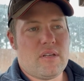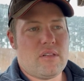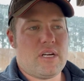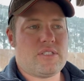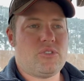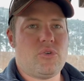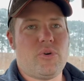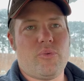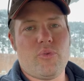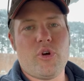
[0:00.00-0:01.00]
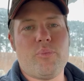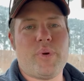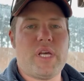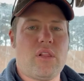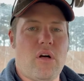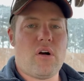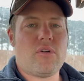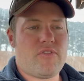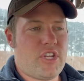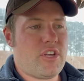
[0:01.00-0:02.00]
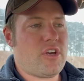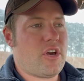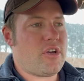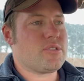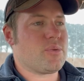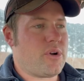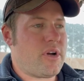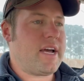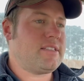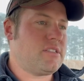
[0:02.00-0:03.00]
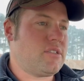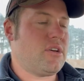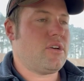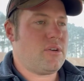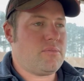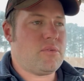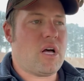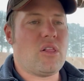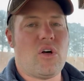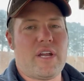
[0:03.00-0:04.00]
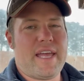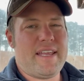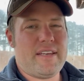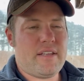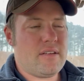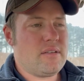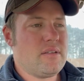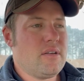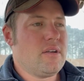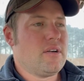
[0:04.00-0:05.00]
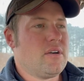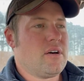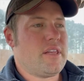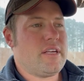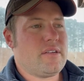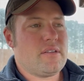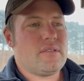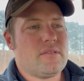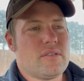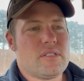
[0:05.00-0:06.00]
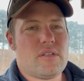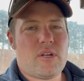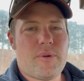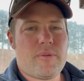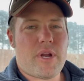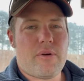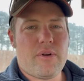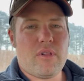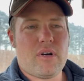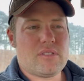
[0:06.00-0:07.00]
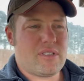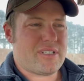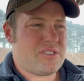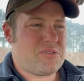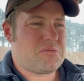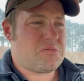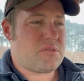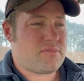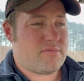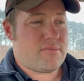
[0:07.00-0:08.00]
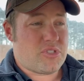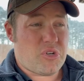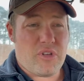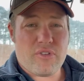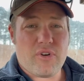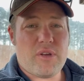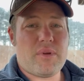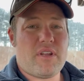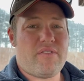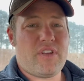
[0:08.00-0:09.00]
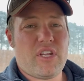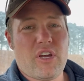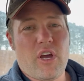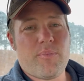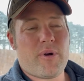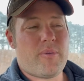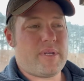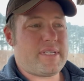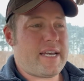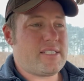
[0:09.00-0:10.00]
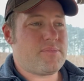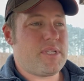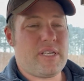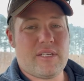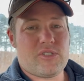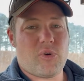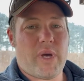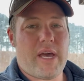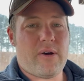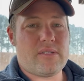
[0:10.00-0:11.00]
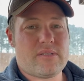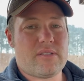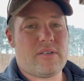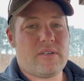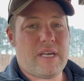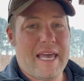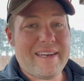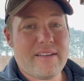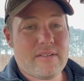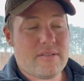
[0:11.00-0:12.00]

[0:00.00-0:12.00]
like doing real big long videos where I had to do a lot of editing. I think because a lot of people don't realize like a 2-3 minute video probably takes me nearly 2 hours to edit.